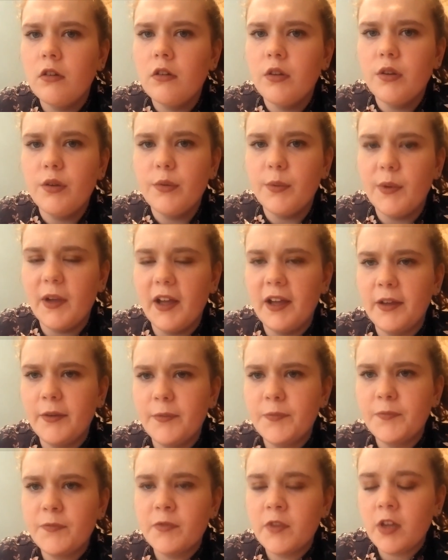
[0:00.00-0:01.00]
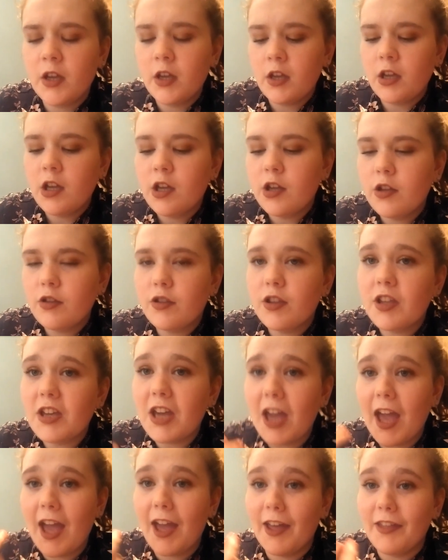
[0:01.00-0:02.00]
Oh well. So
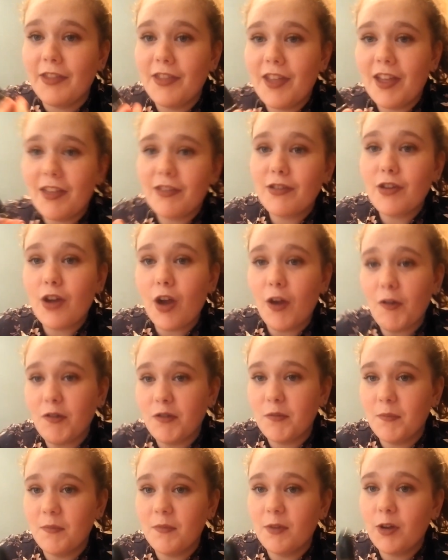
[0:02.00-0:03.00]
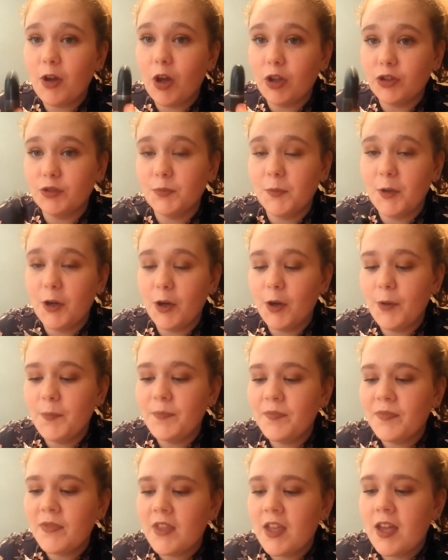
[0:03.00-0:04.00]
yeah, that's Cosmo.
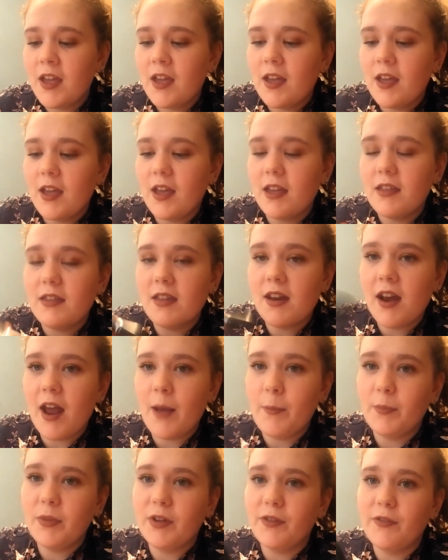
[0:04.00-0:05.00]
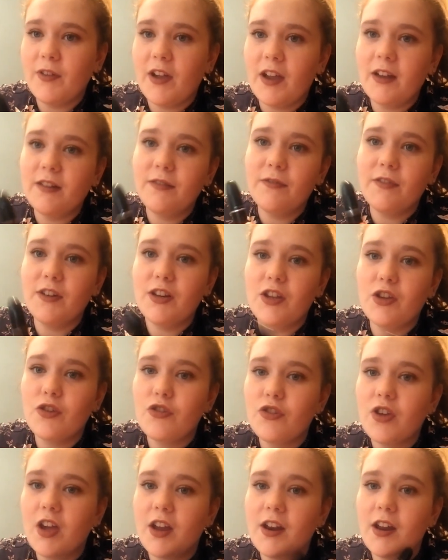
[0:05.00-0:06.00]
It's an amplified
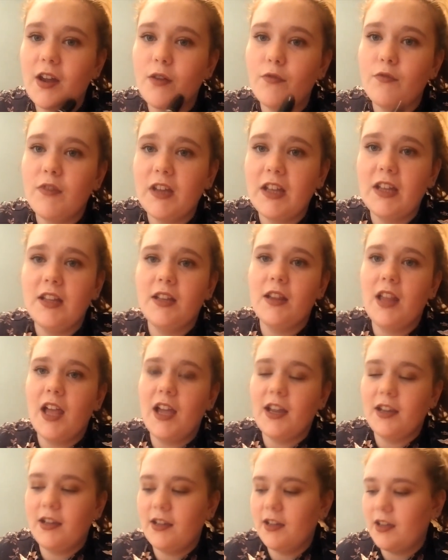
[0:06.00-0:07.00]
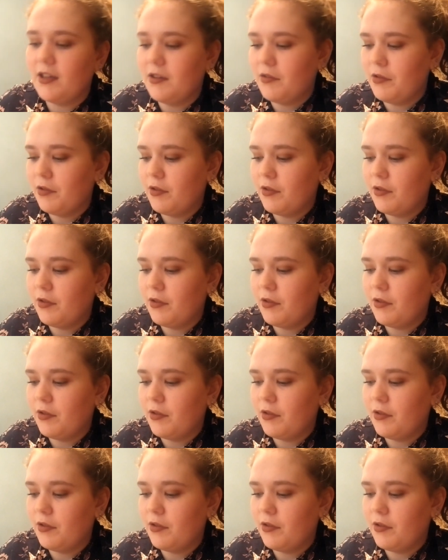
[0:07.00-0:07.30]
finish and I really like it.